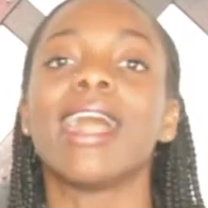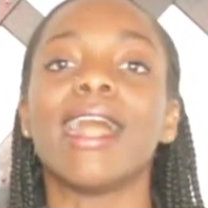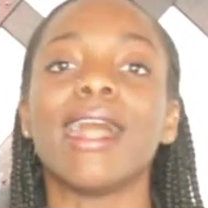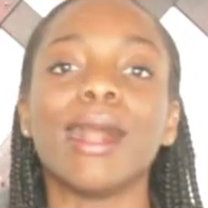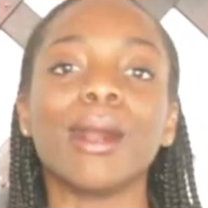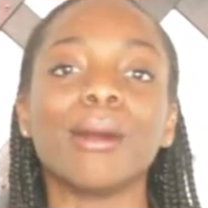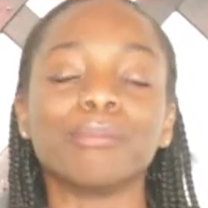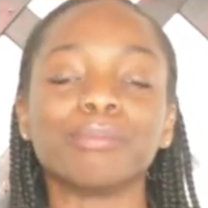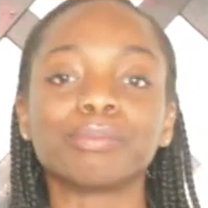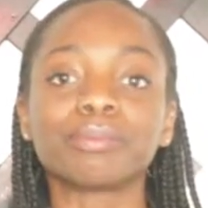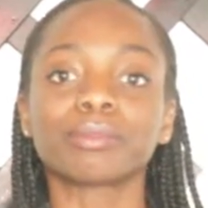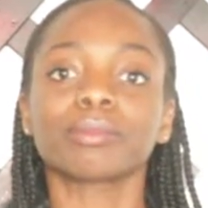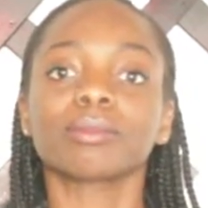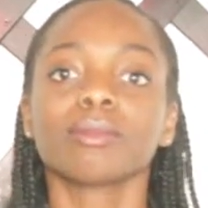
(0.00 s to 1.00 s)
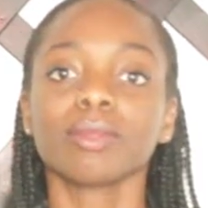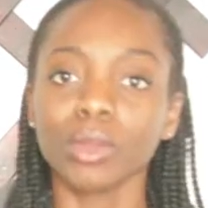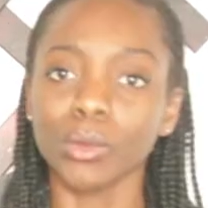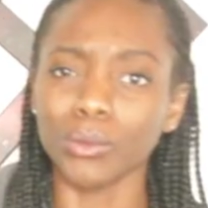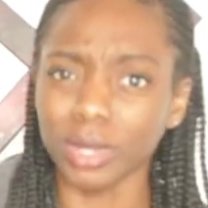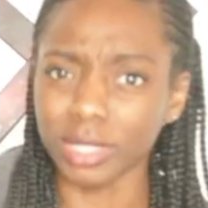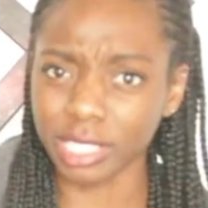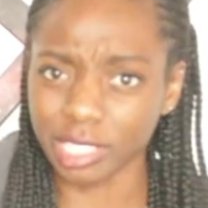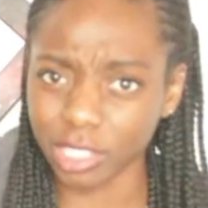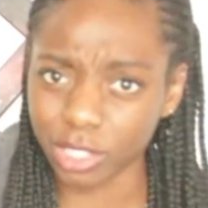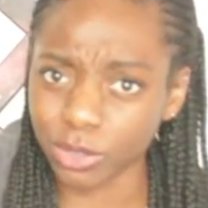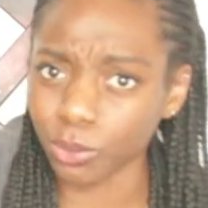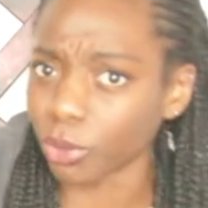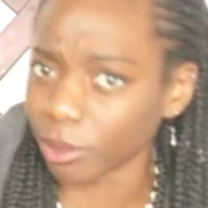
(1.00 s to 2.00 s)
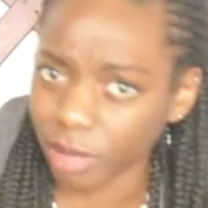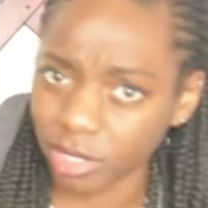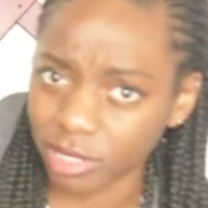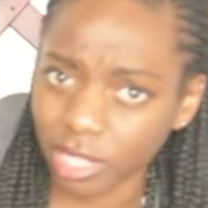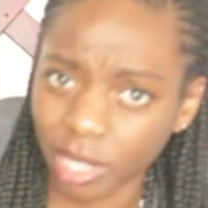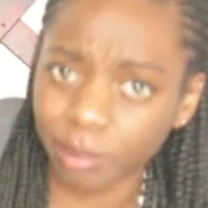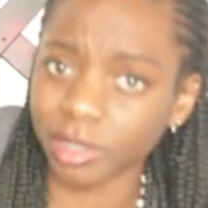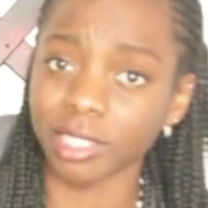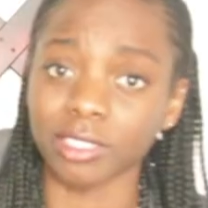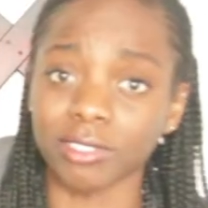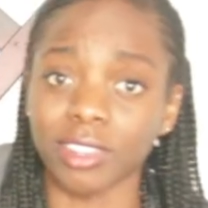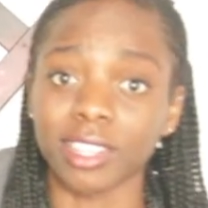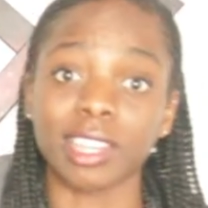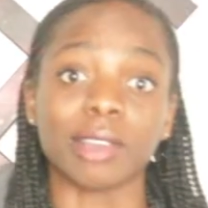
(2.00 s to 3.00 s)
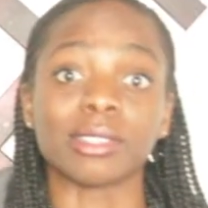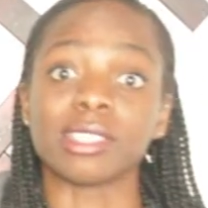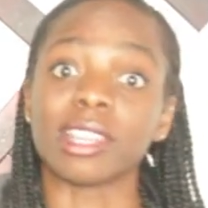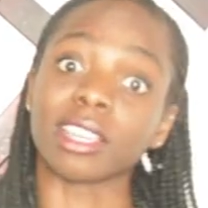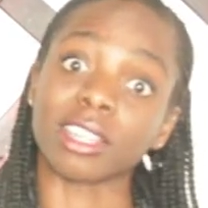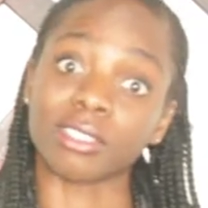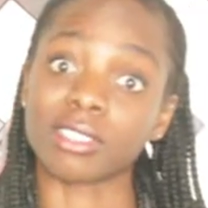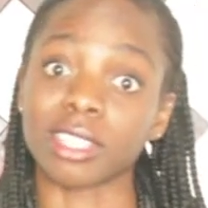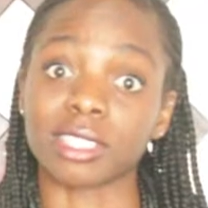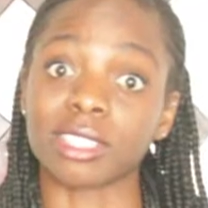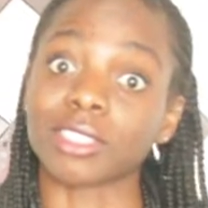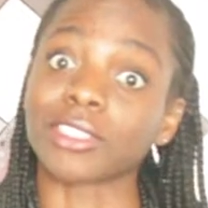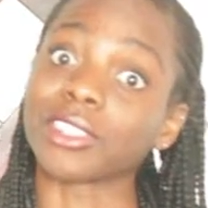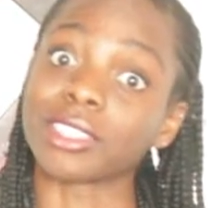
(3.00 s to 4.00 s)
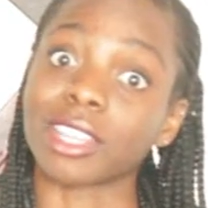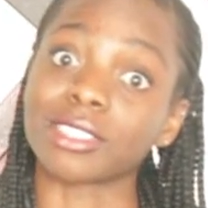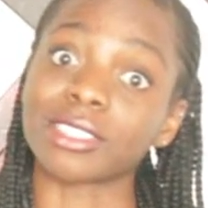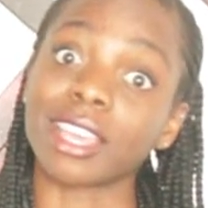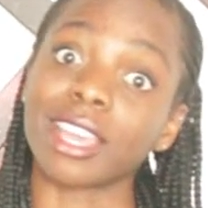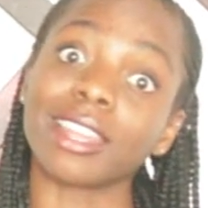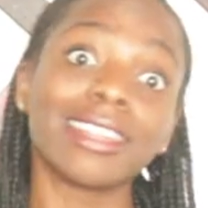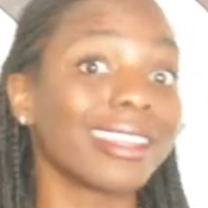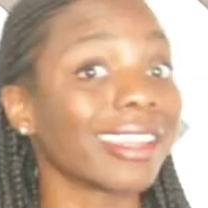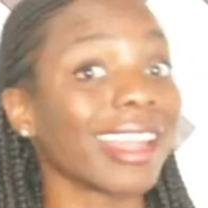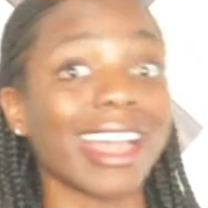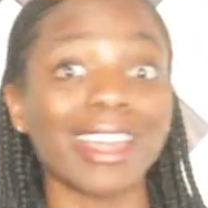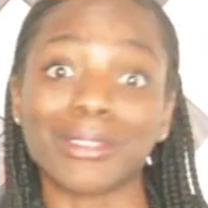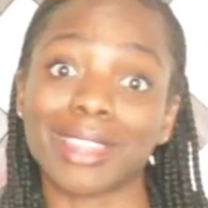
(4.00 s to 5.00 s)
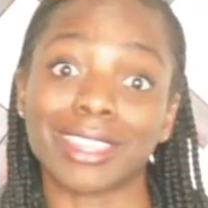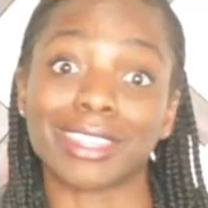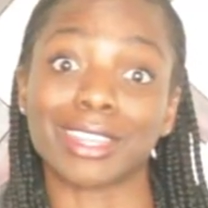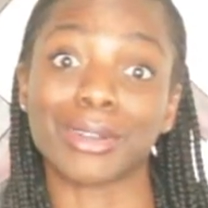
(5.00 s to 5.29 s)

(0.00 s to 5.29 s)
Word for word: Um, Once it gets warm outside, because right now it's negative six degrees outside and I don't like the